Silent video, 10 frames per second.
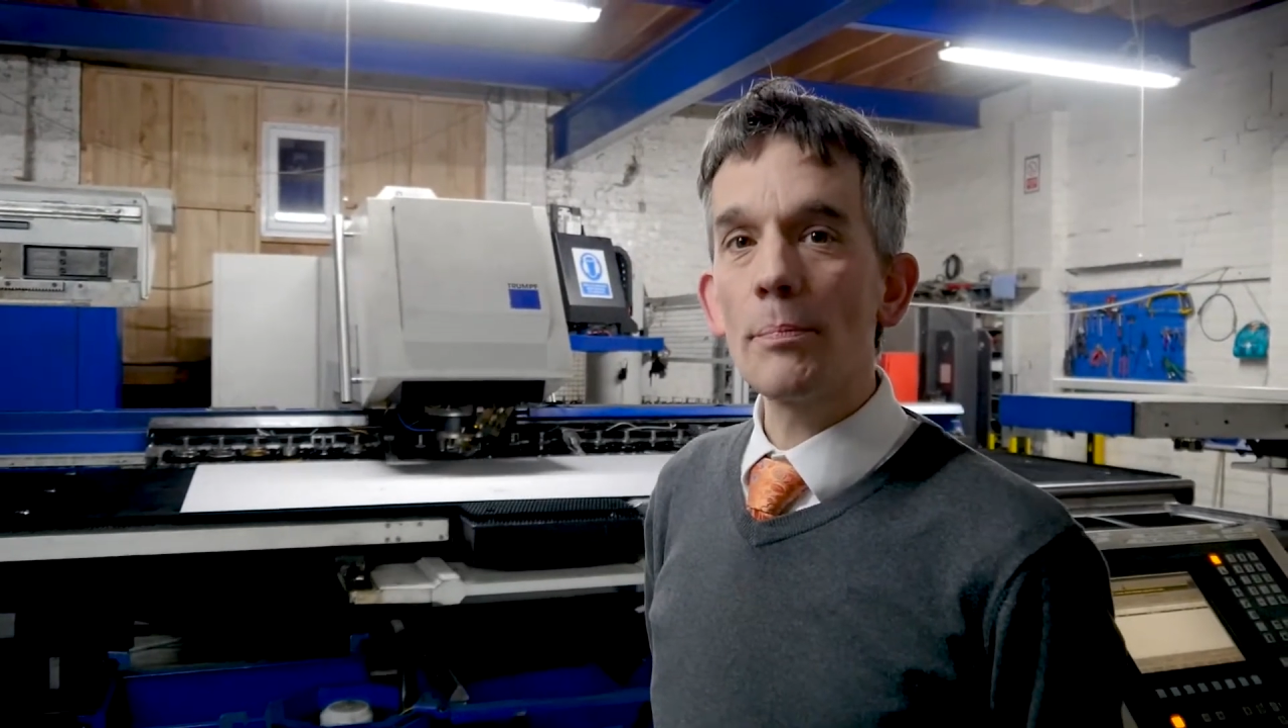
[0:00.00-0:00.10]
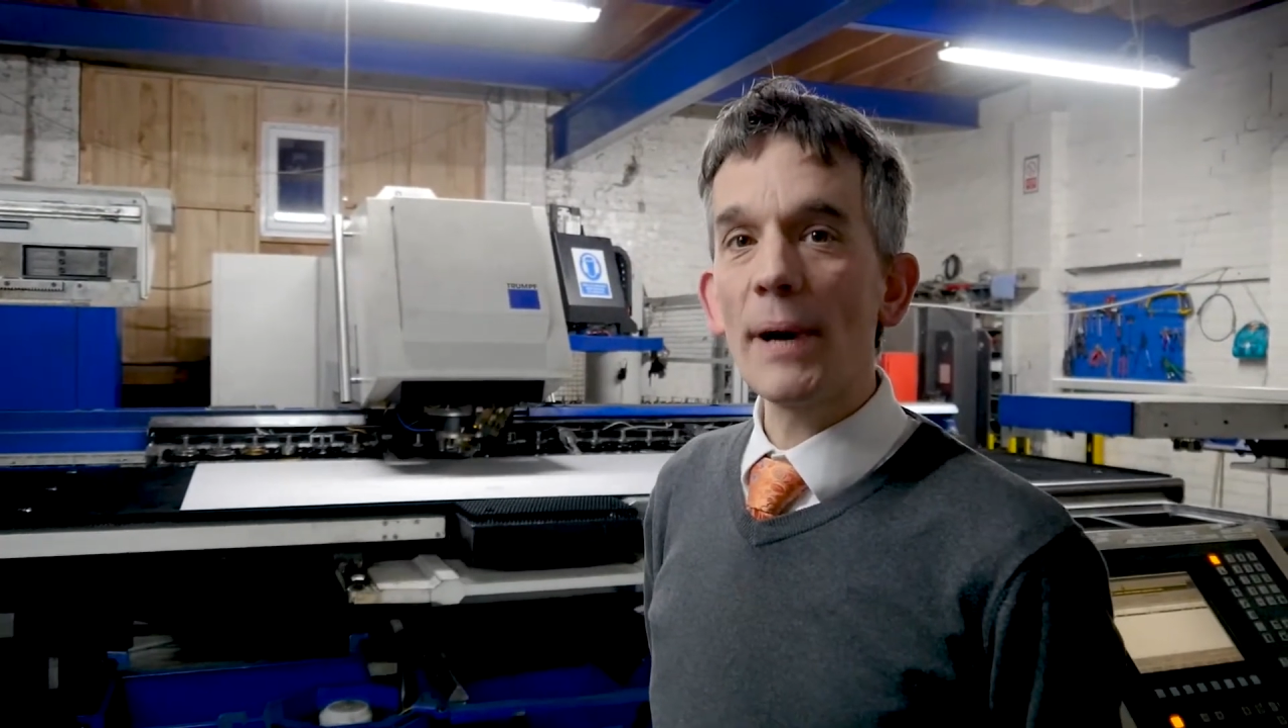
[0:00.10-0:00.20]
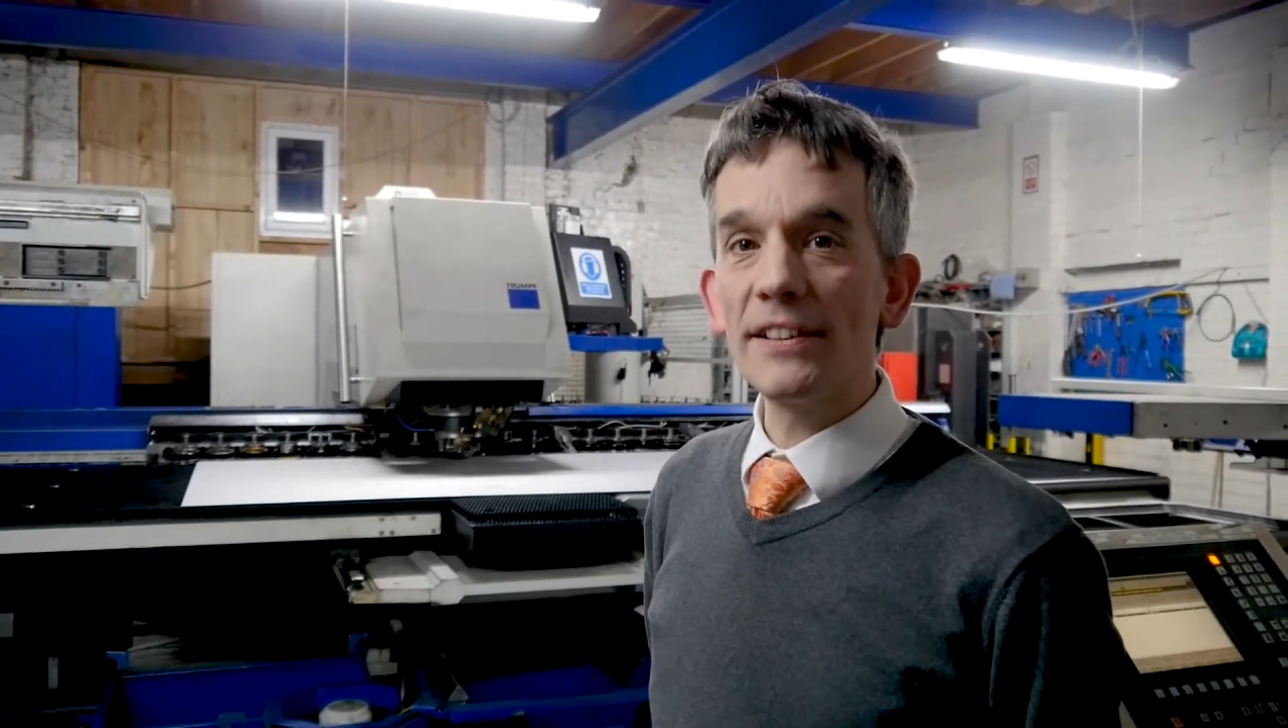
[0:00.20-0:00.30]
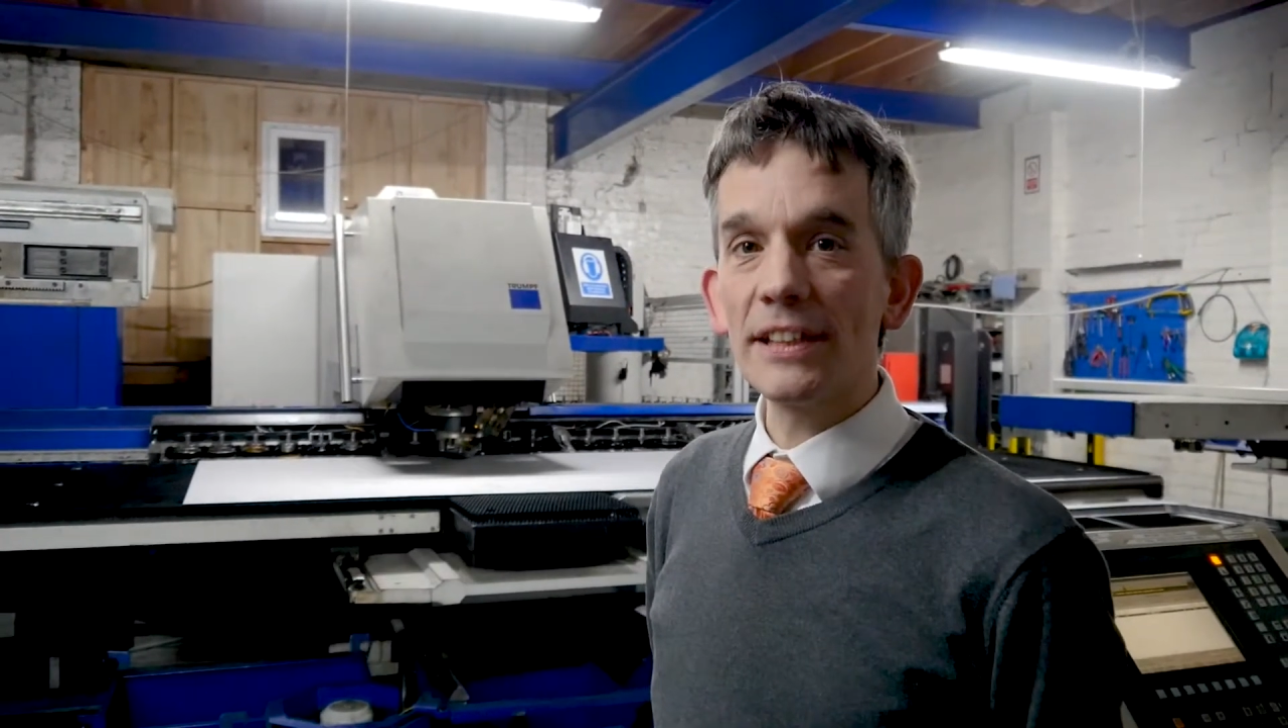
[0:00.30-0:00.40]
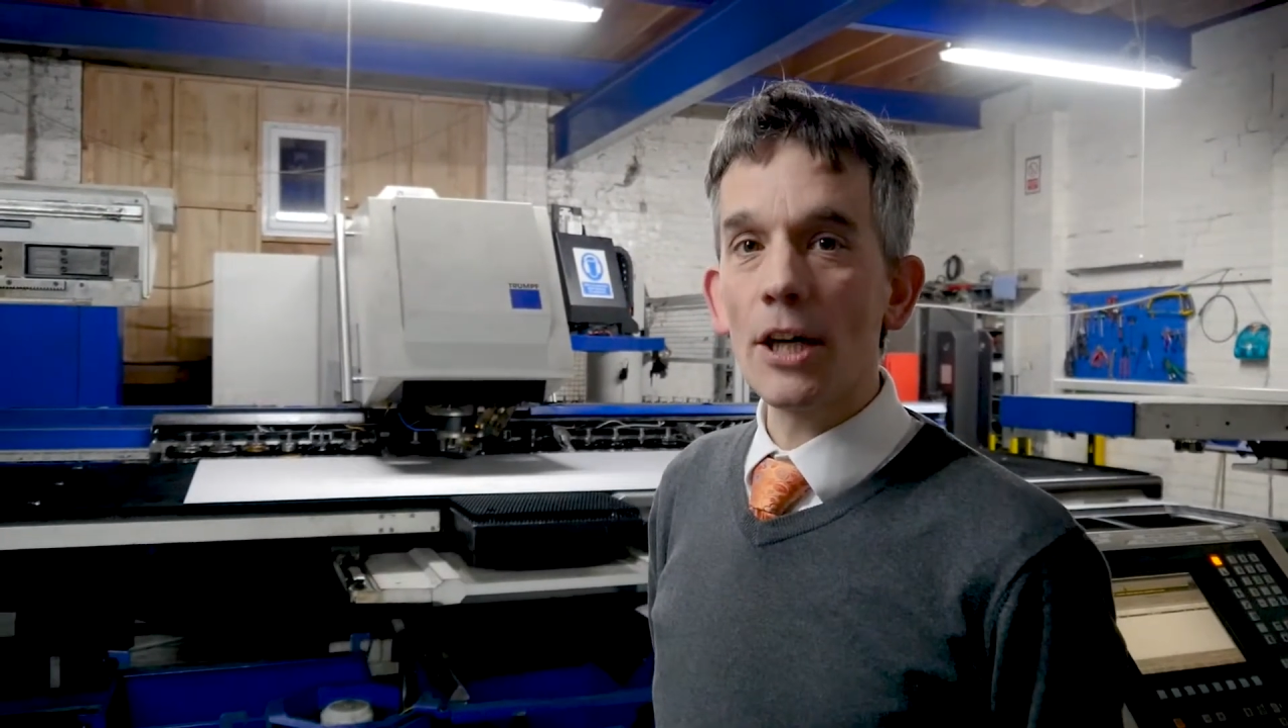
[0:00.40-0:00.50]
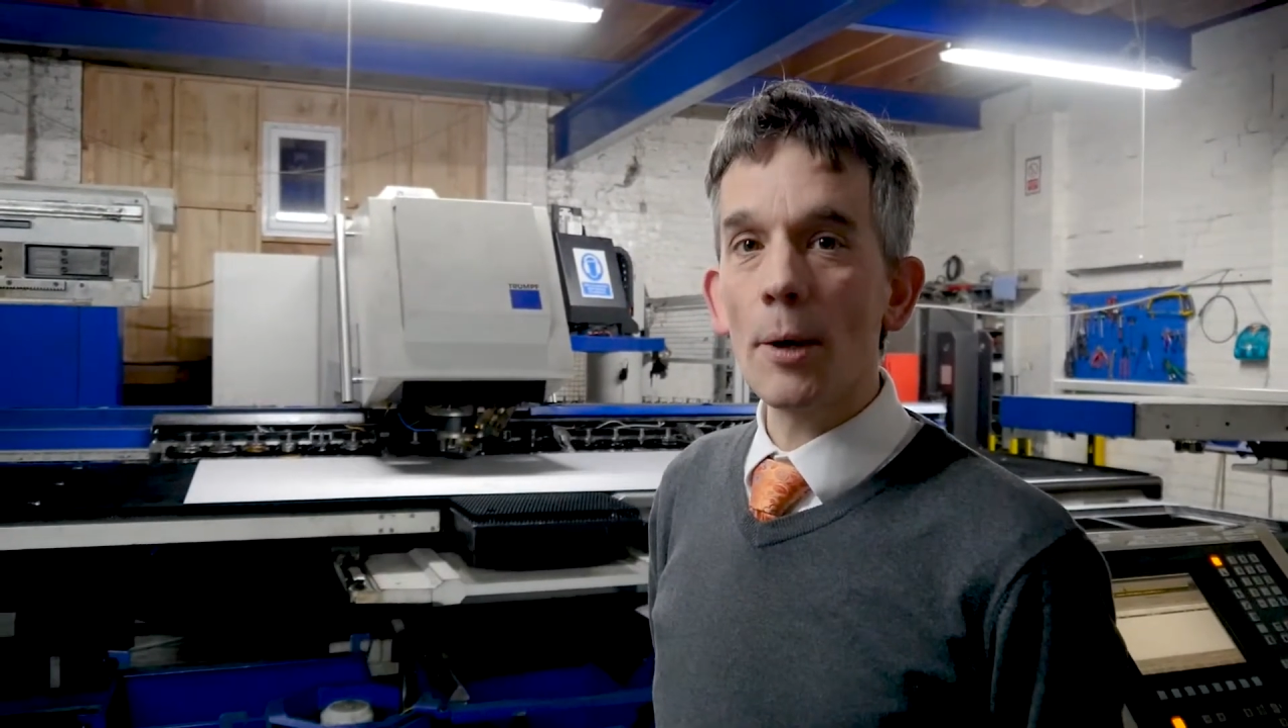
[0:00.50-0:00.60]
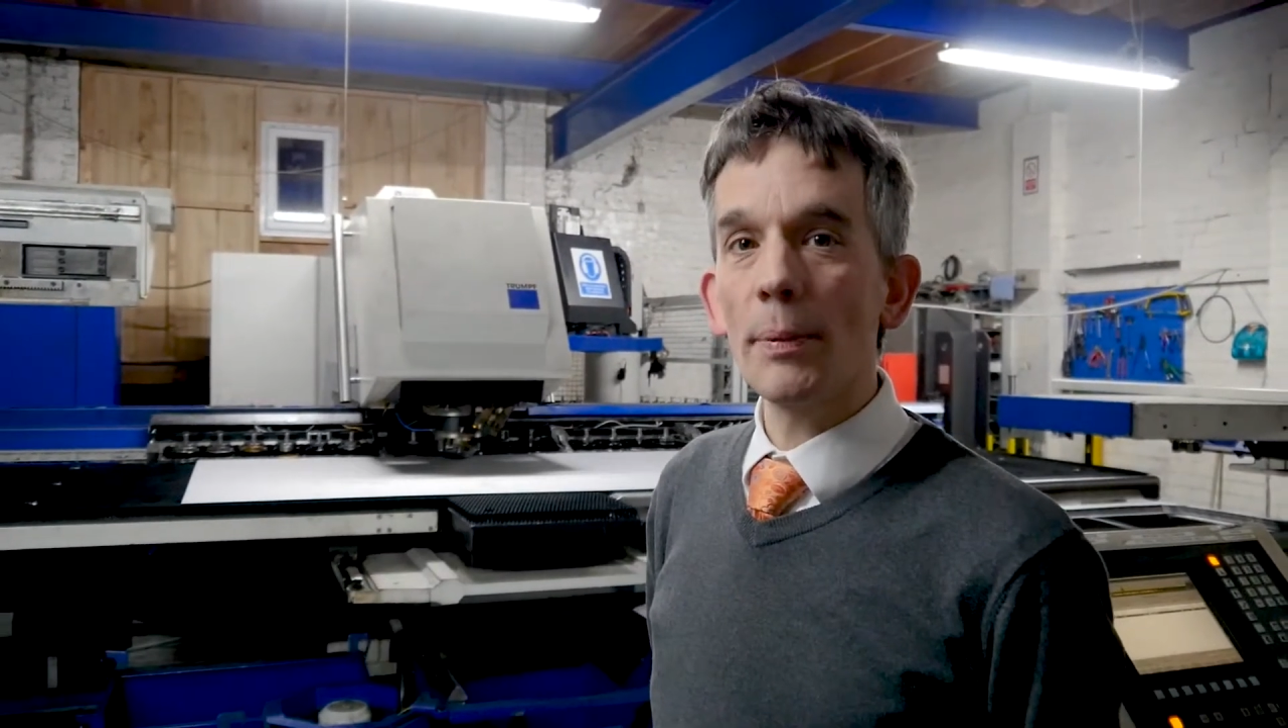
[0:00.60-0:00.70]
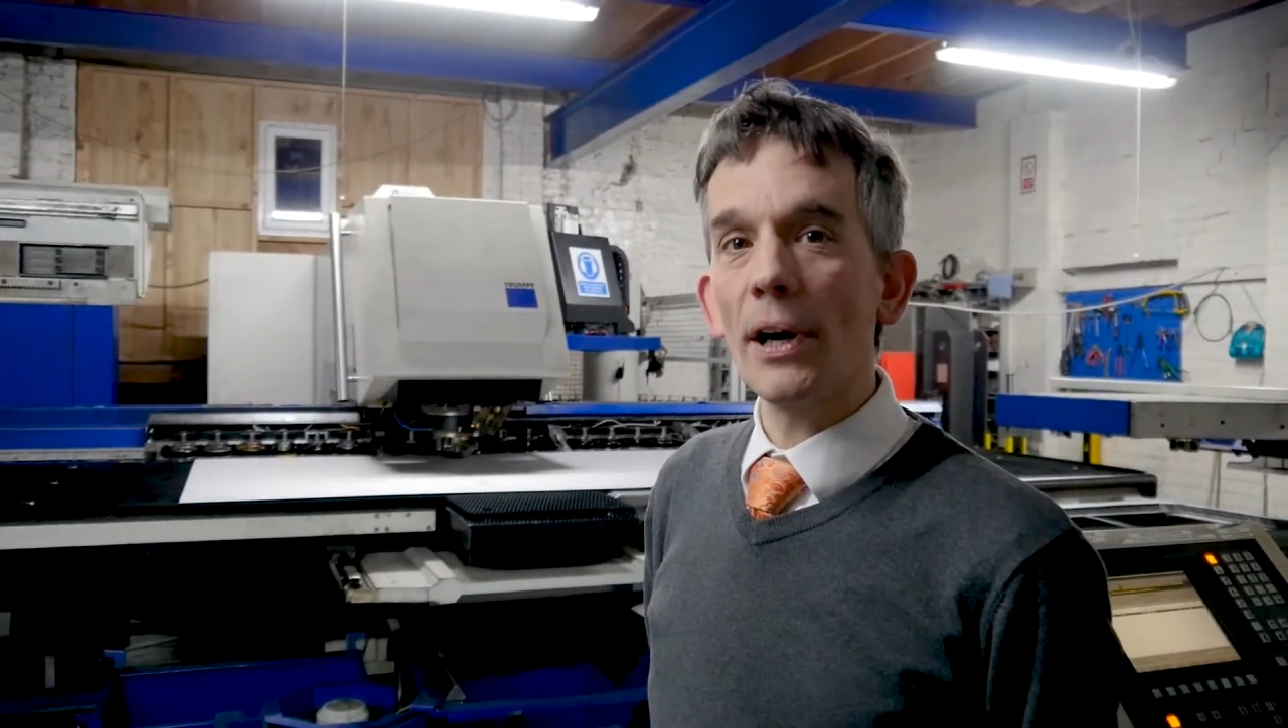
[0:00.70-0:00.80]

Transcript: bending up